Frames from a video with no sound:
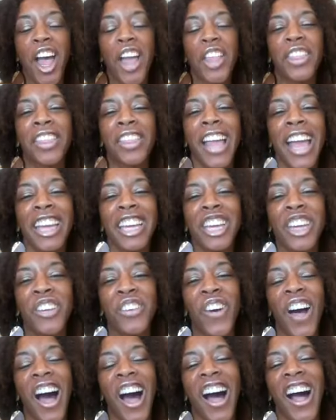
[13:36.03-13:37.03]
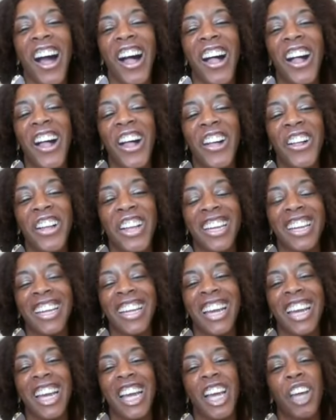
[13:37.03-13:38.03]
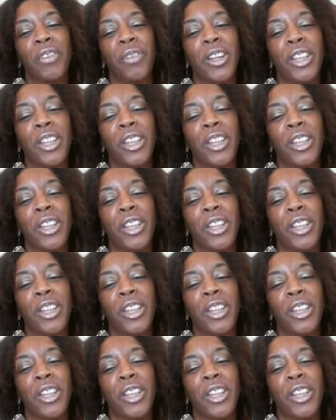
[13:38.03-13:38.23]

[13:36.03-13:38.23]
Thank you all again for